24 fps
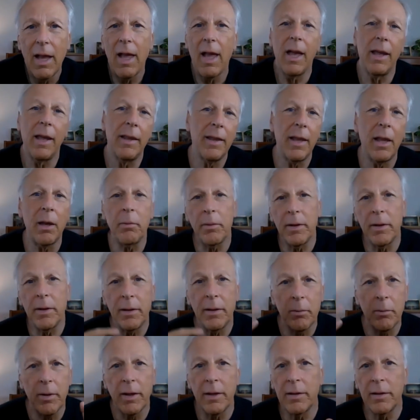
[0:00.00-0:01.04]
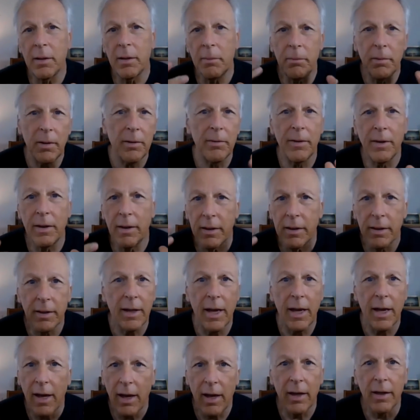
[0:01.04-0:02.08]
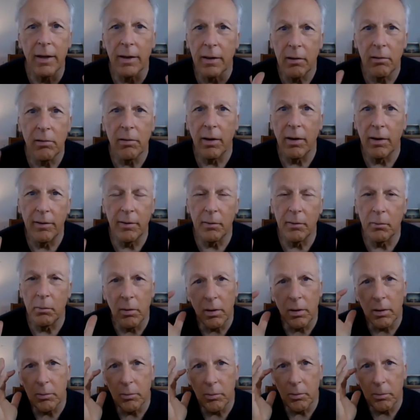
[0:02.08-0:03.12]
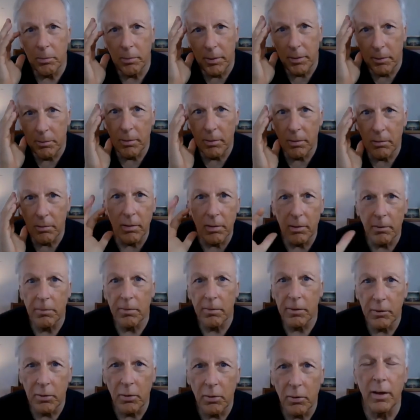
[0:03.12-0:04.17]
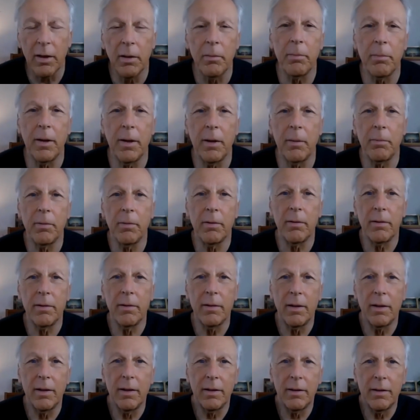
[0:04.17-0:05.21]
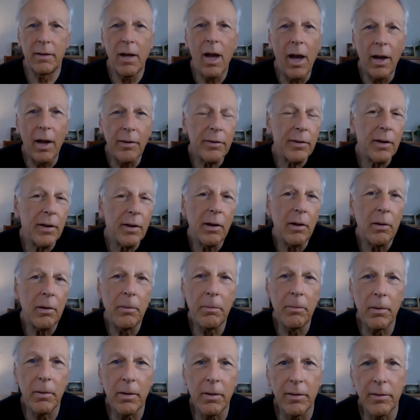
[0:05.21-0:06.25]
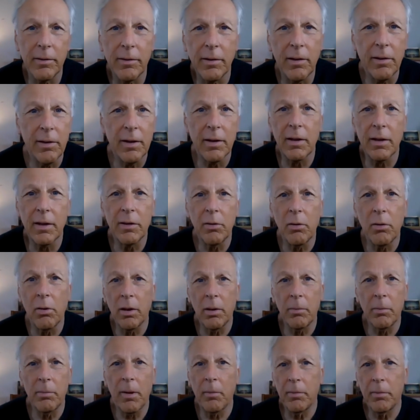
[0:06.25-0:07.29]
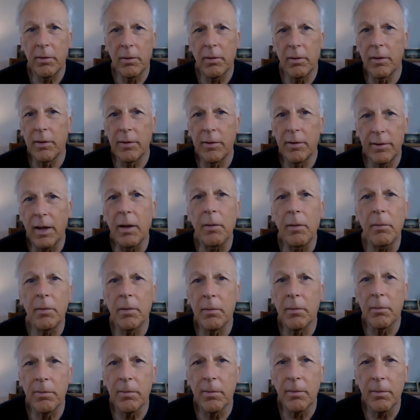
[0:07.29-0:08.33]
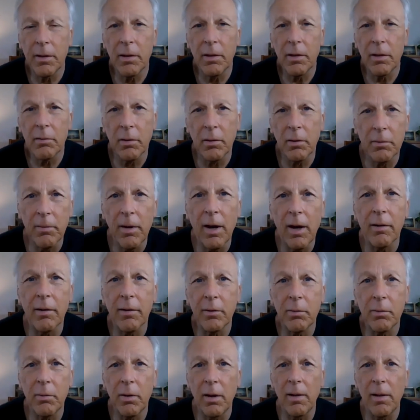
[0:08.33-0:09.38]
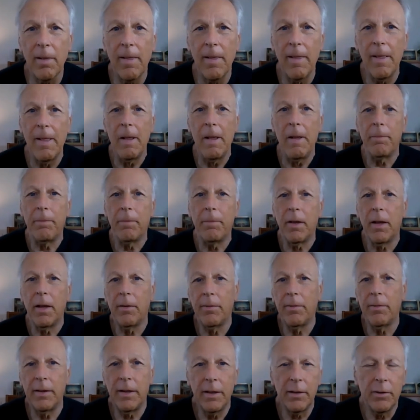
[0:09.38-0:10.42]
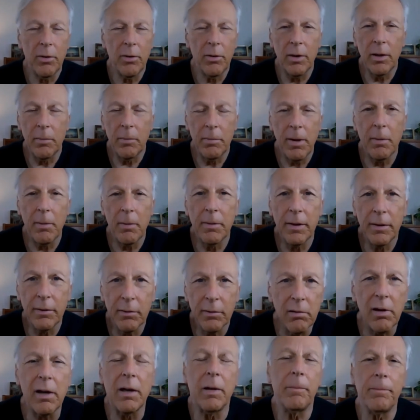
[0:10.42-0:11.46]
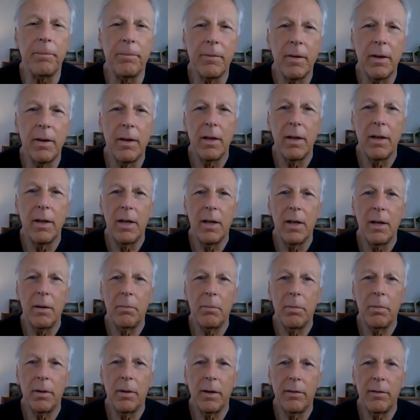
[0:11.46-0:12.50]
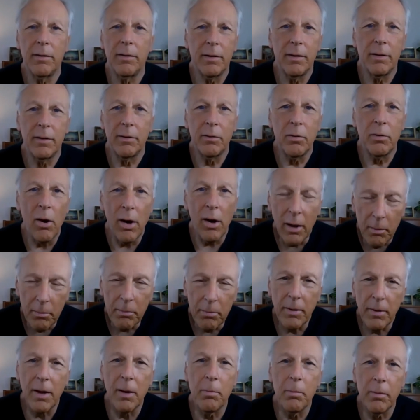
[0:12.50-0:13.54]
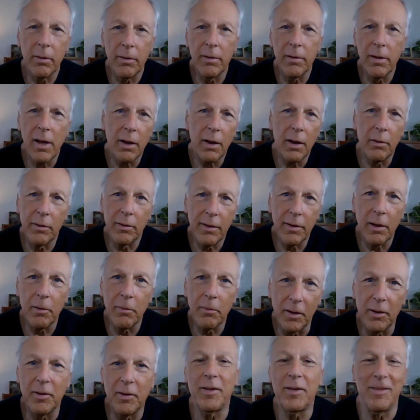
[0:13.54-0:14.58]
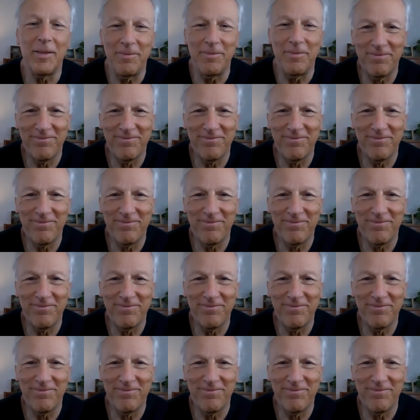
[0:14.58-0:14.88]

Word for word: And then we end up living in a chaotic, crazy world where people run for toilet paper at Costco because they think the toilet paper is going to save them from the coronavirus. Well, if you need toilet paper, that's great. But it's, toilet paper is not your salvation.